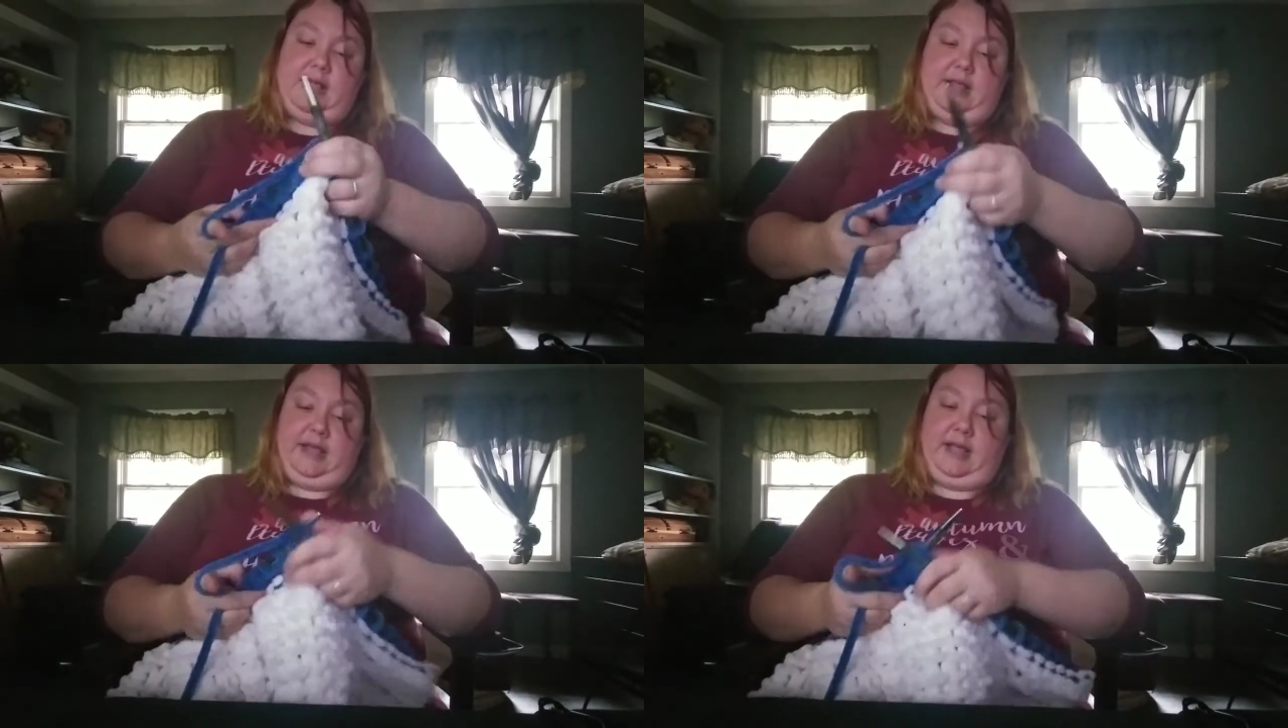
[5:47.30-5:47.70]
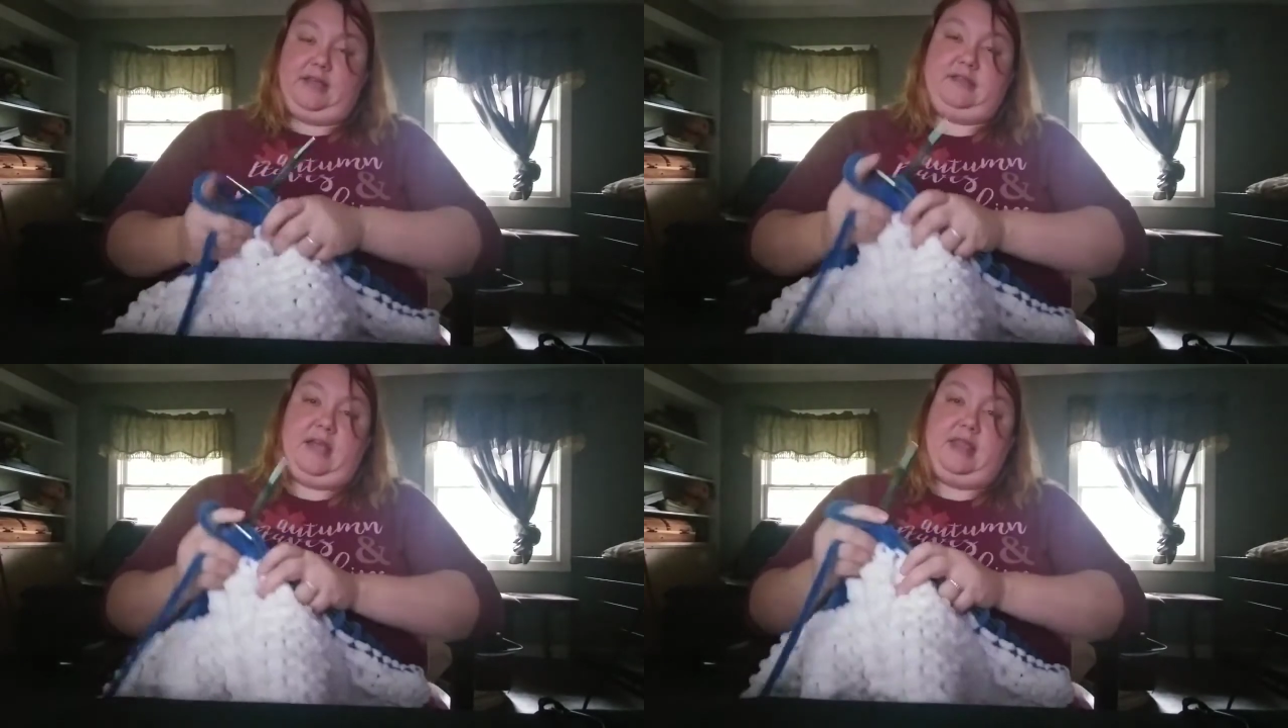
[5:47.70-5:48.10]
Like I
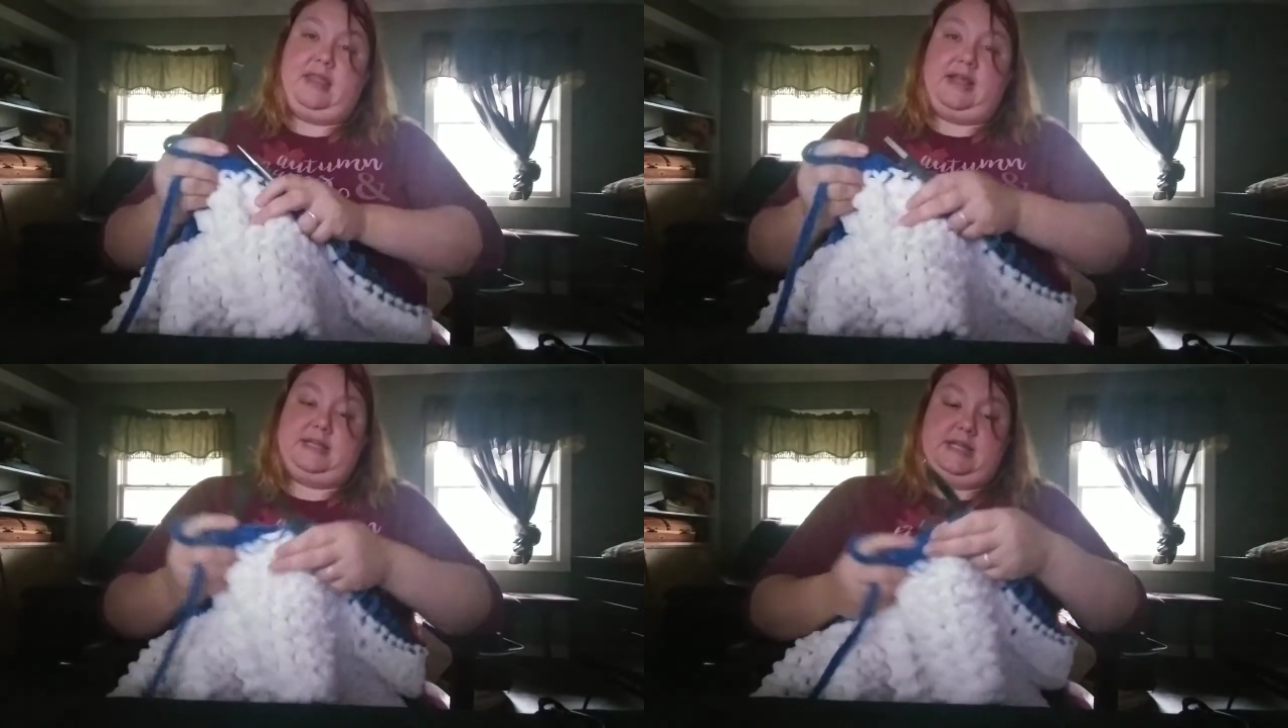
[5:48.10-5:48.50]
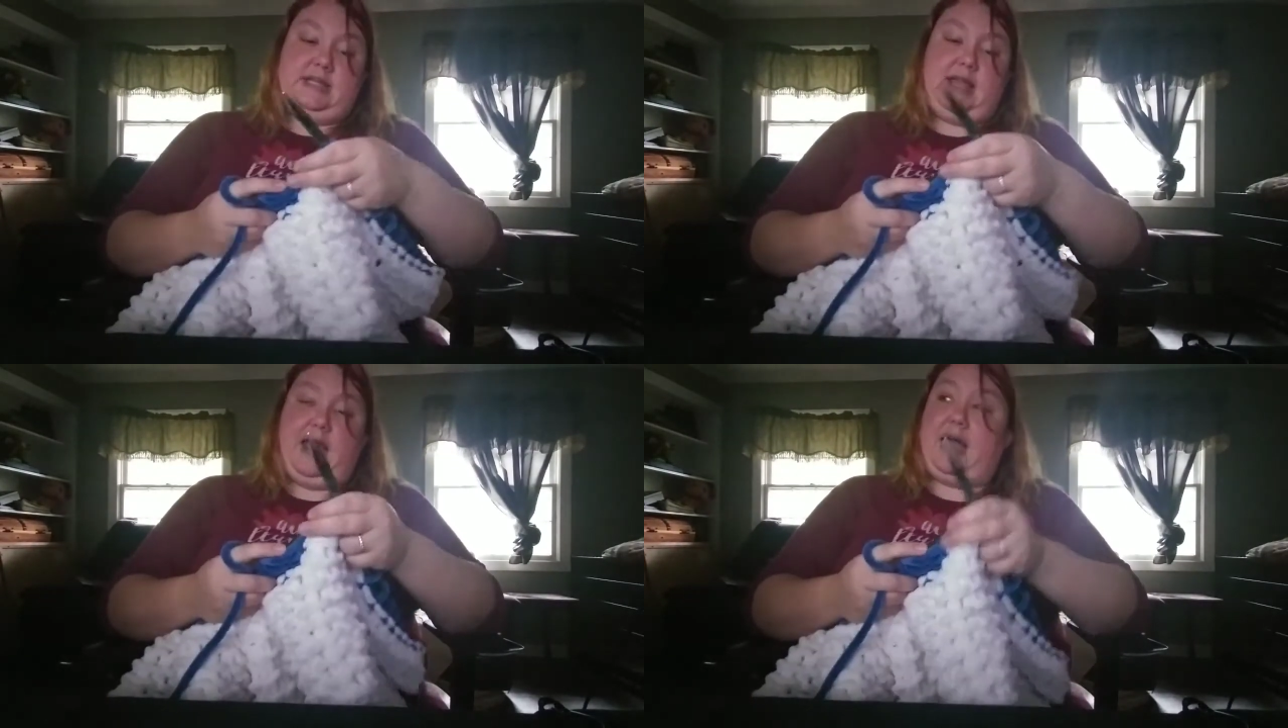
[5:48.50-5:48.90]
said, they
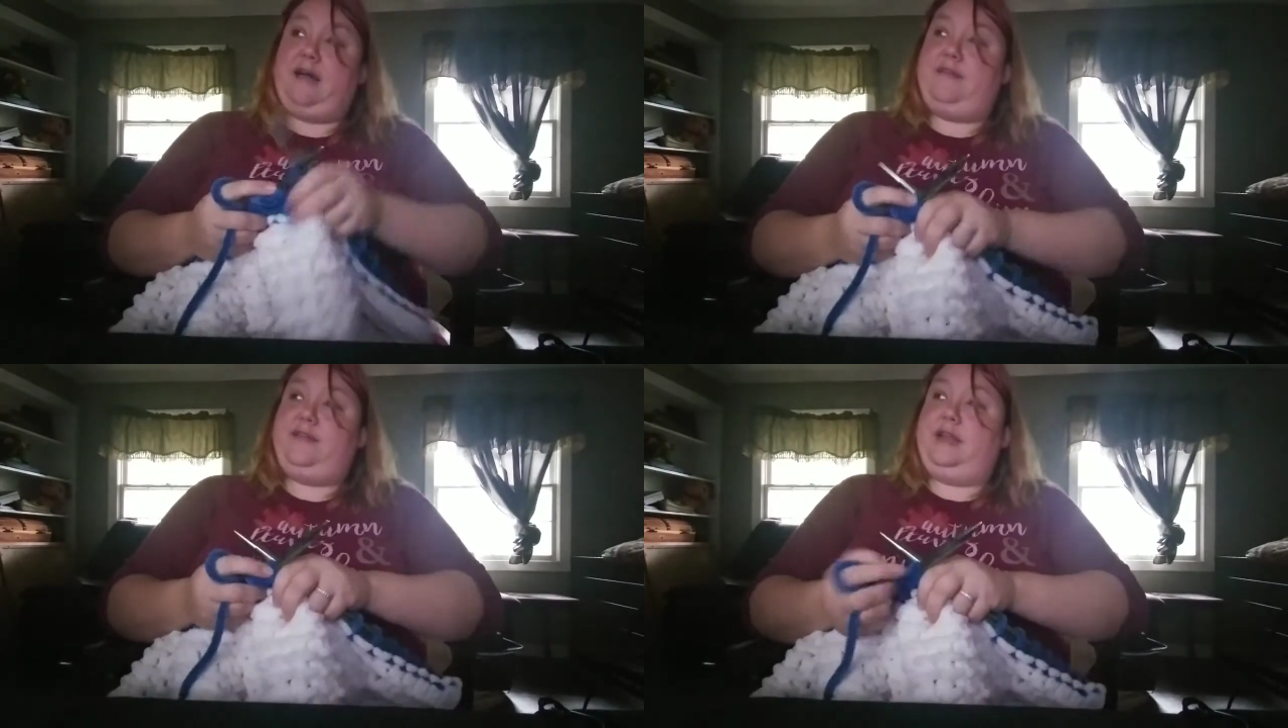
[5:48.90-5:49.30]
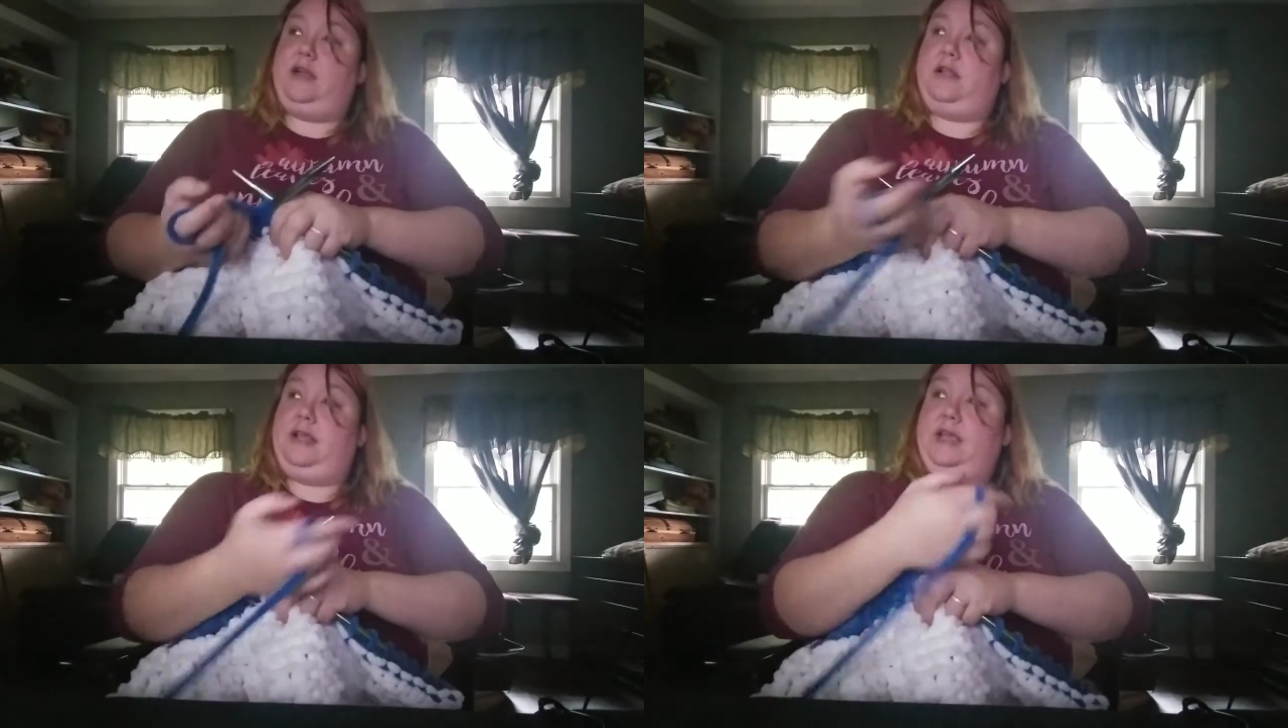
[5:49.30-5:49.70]
didn't have
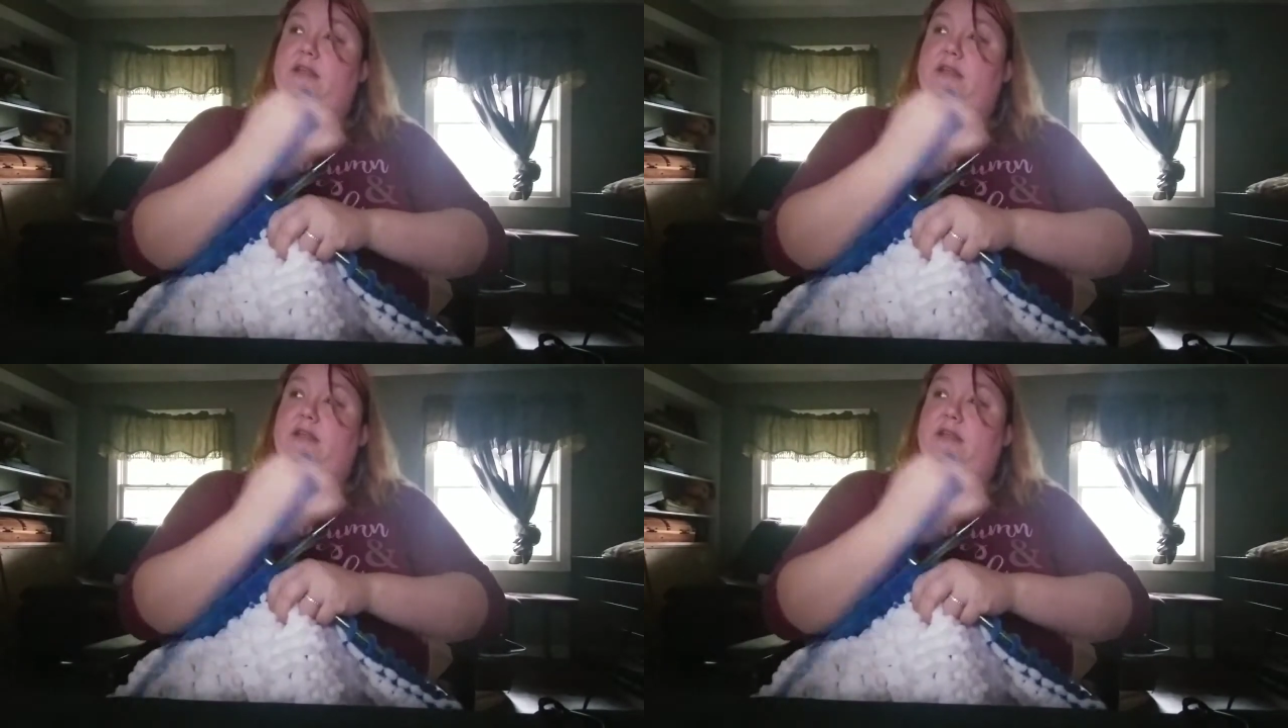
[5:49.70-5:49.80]
nearly